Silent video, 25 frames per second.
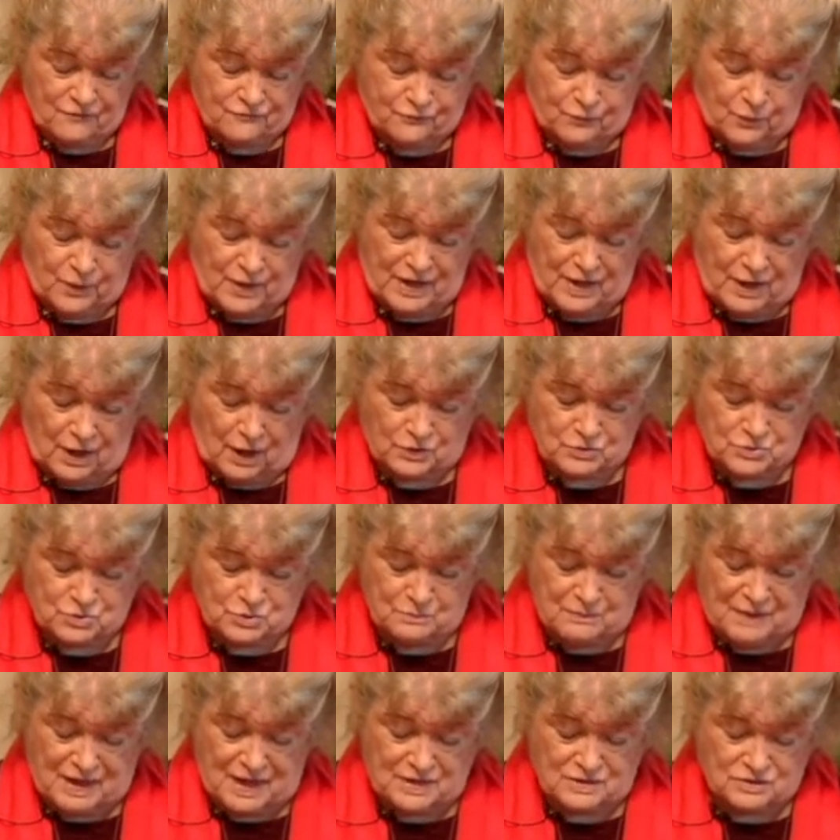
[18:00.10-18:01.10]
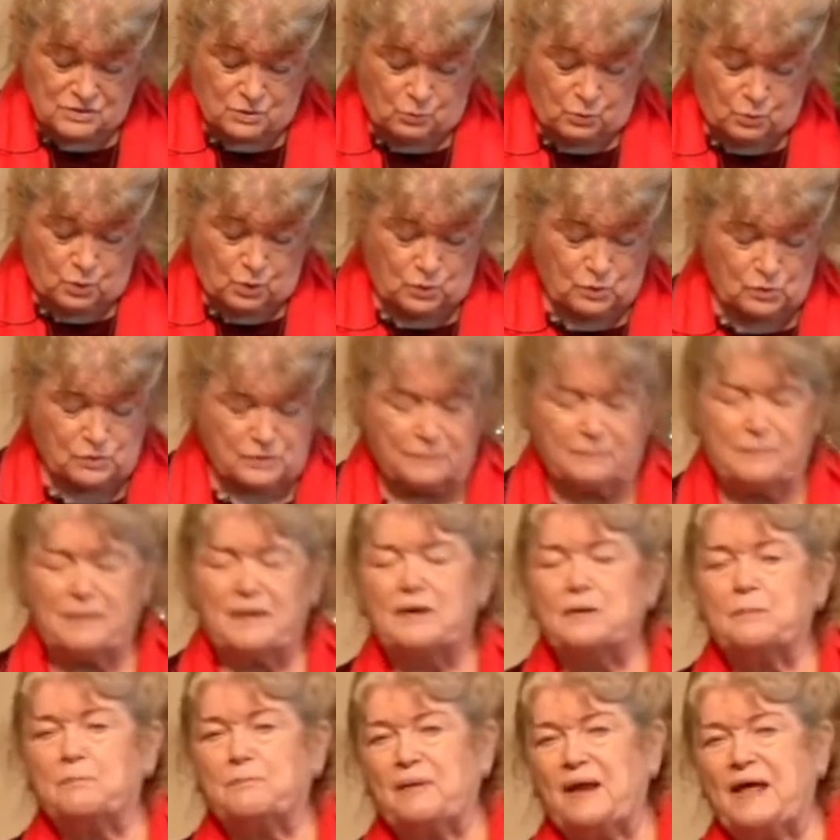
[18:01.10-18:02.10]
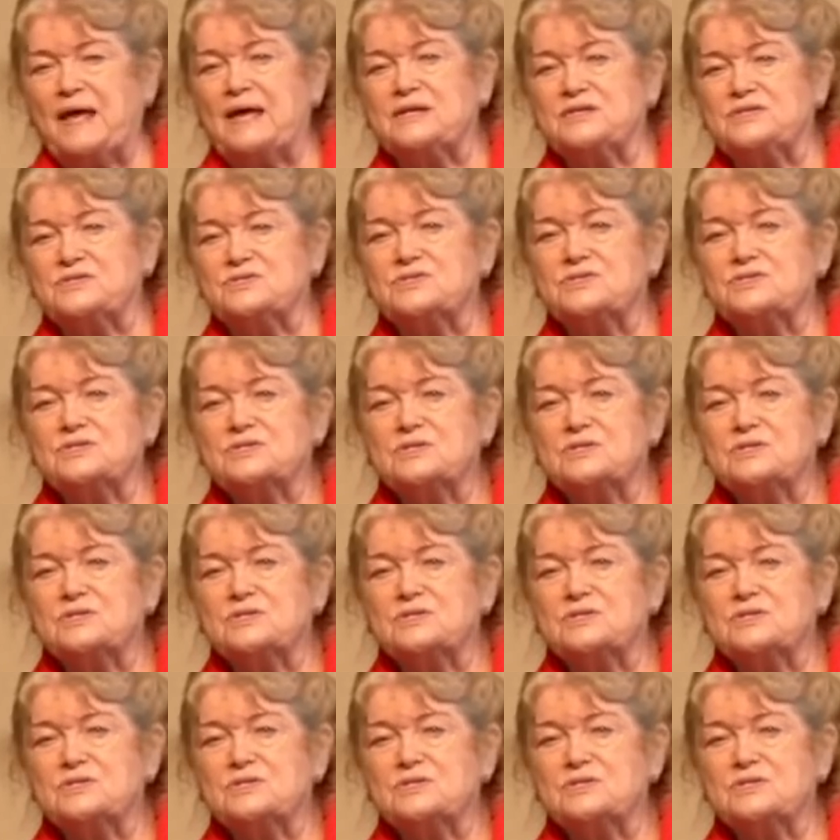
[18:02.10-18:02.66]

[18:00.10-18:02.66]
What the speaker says: we are to make the world a better place,